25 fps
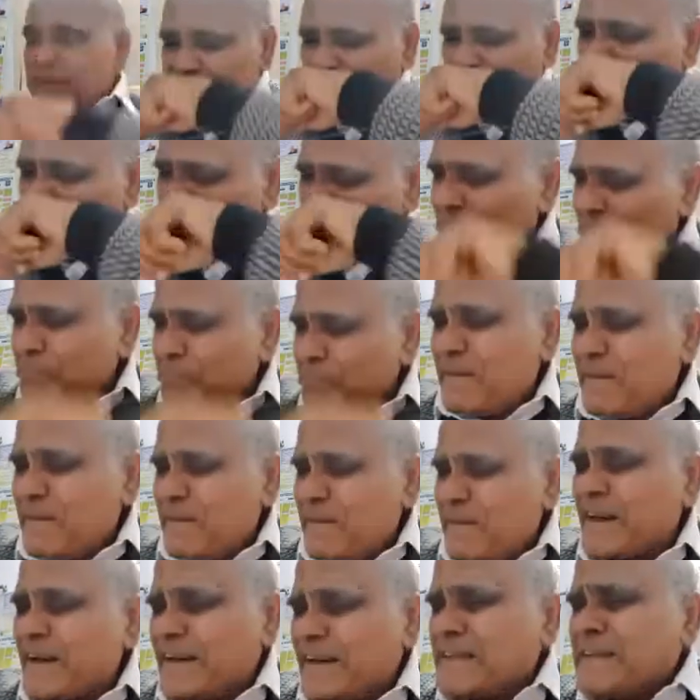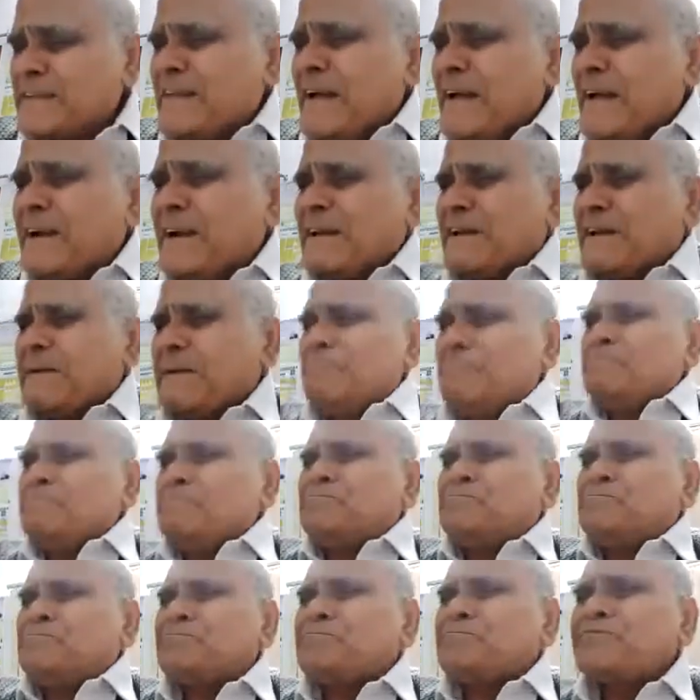modern practice, that
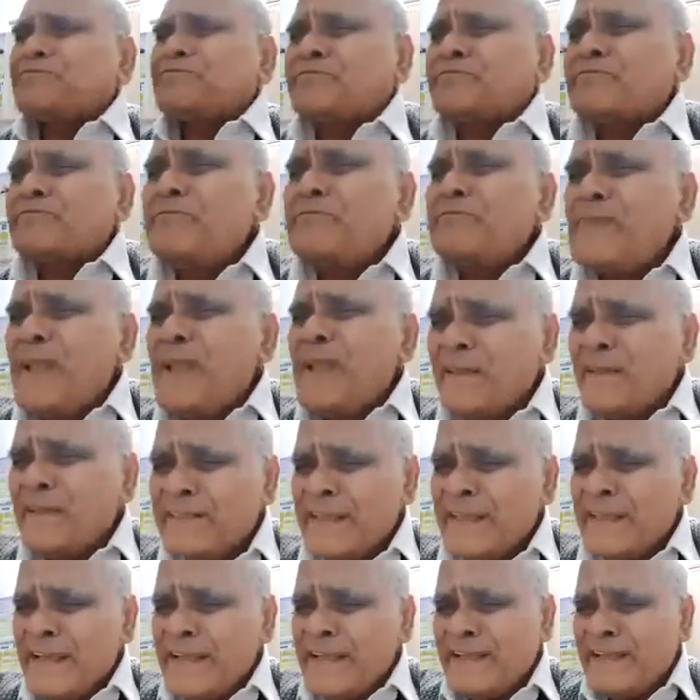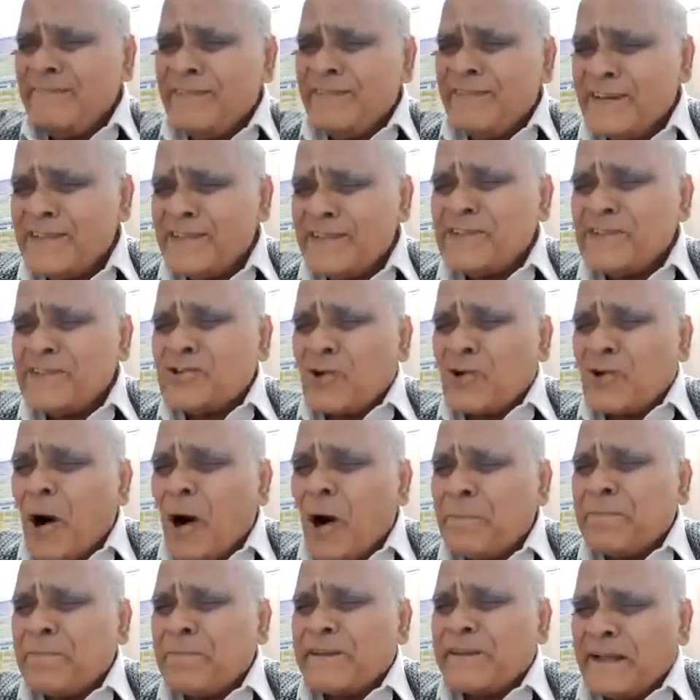they even
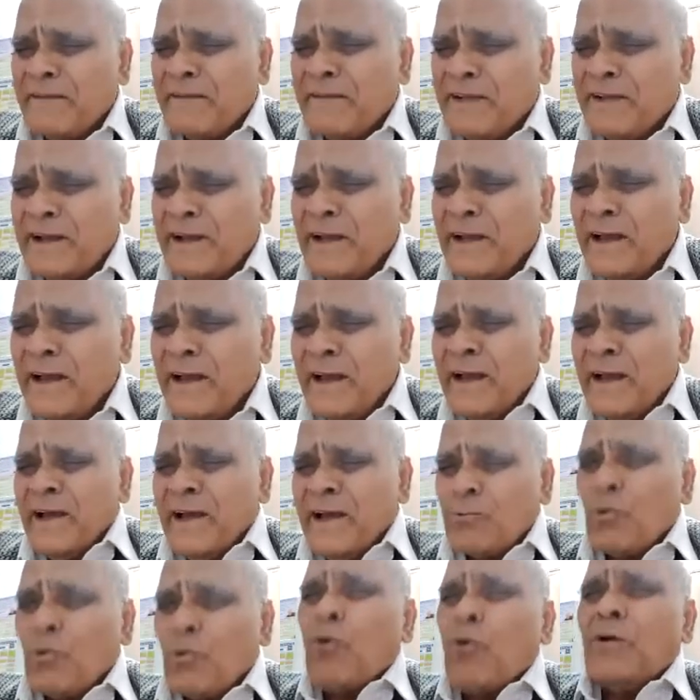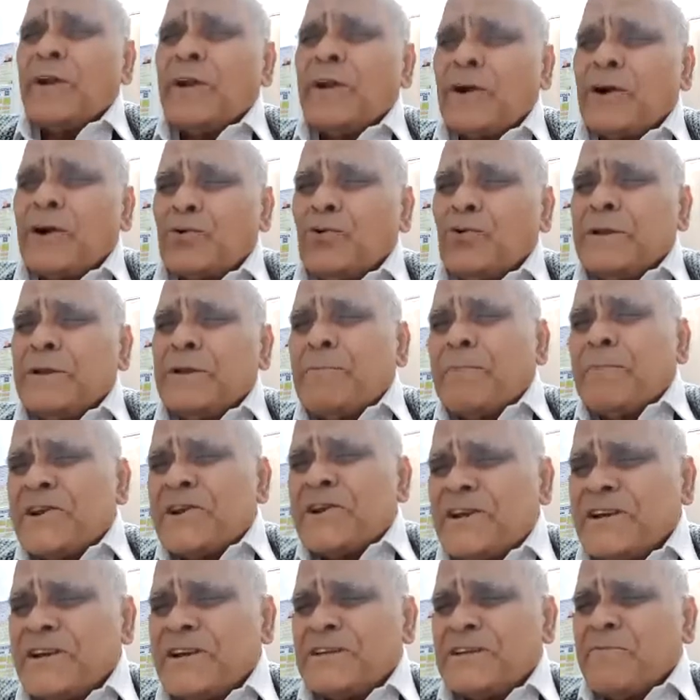stop giving coconut to the
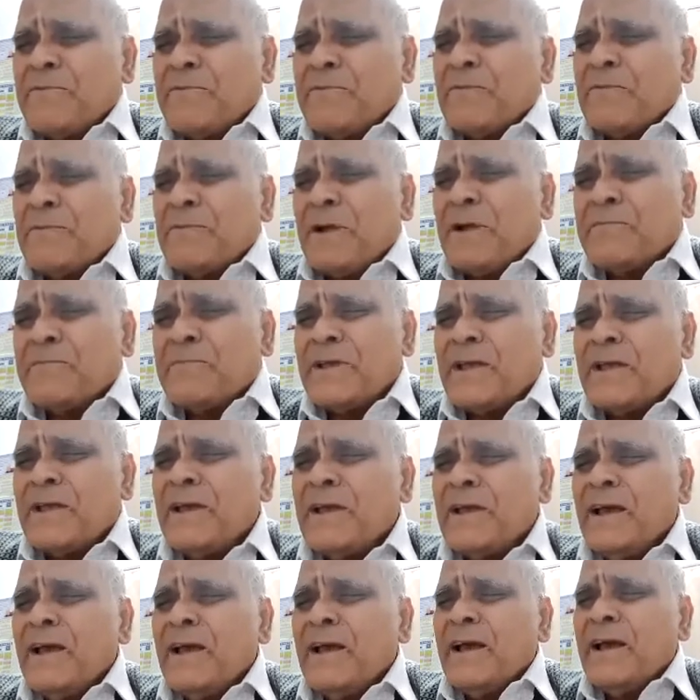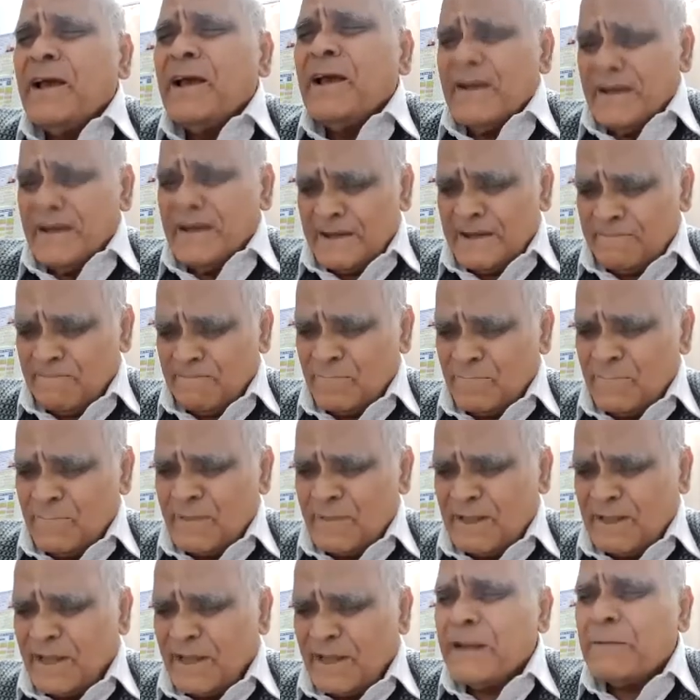patient suffering from the
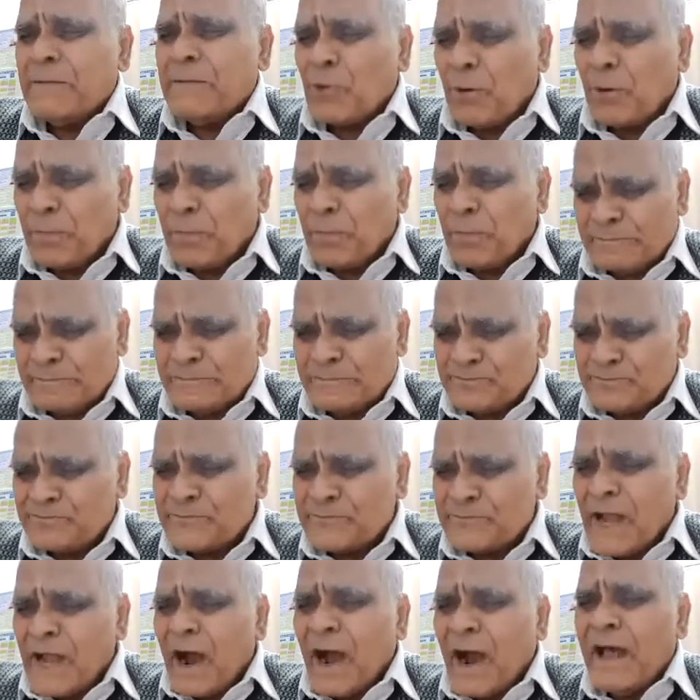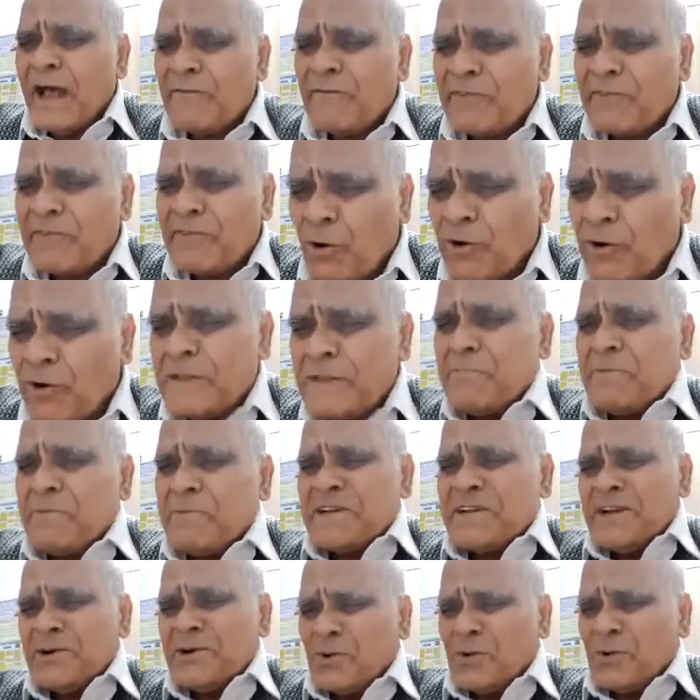kidney problem. I have cured the
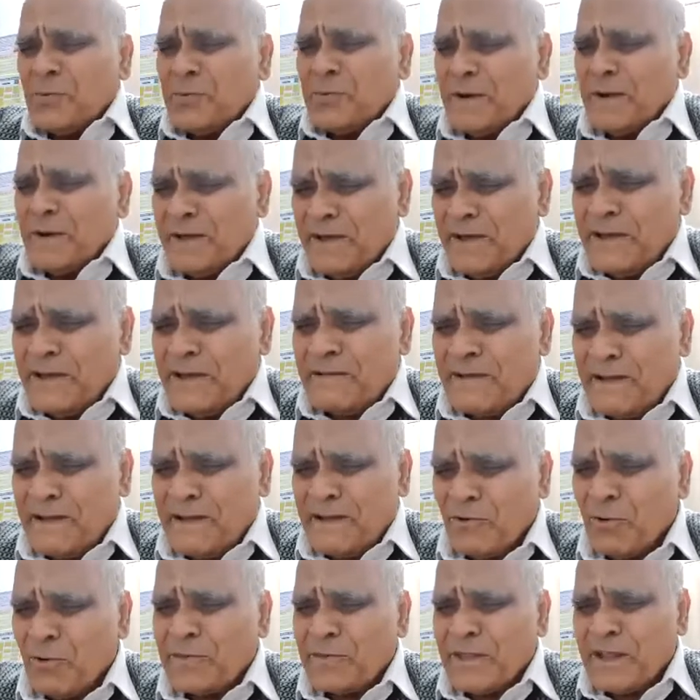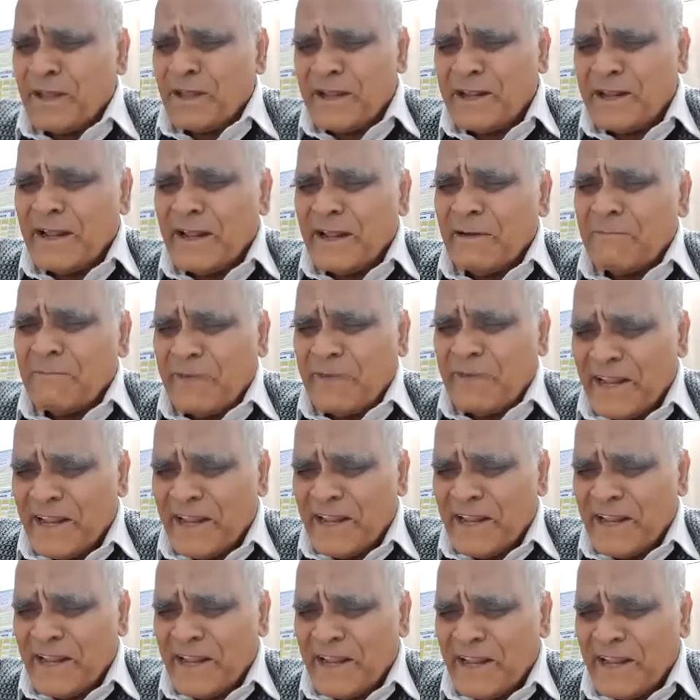patient of the renal failure